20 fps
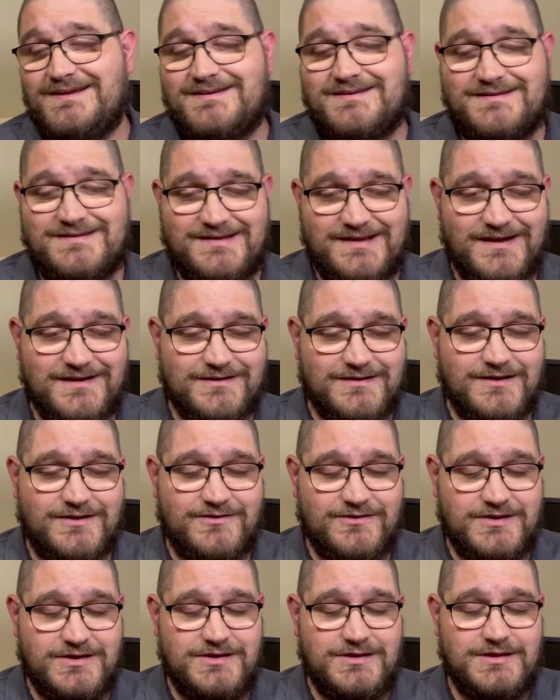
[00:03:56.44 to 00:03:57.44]

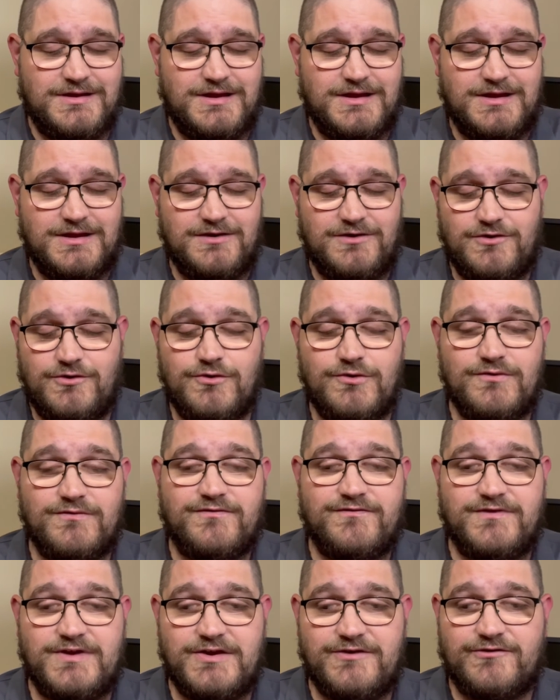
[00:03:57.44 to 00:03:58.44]
technically a new
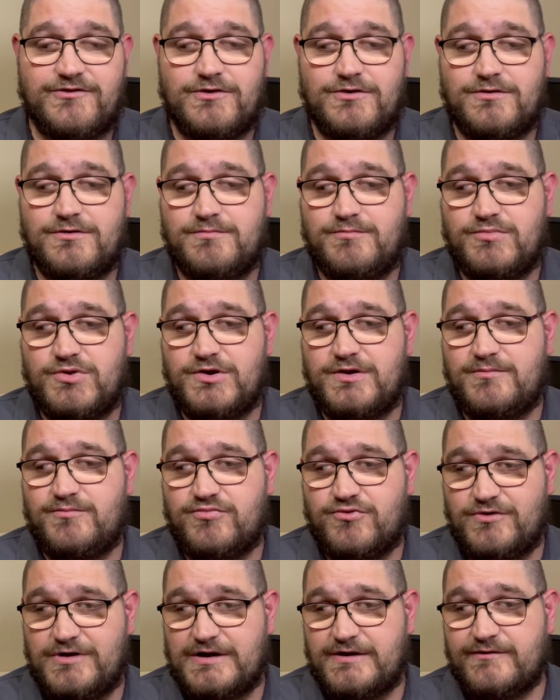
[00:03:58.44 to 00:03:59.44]
feature, but
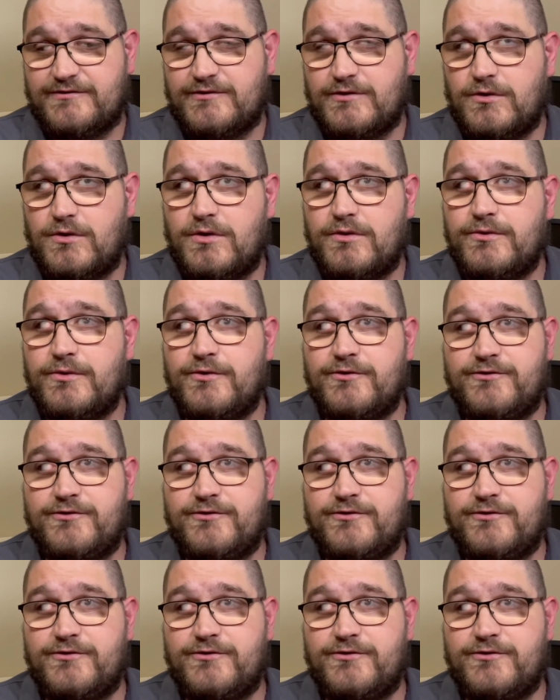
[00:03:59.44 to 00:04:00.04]
it brings all those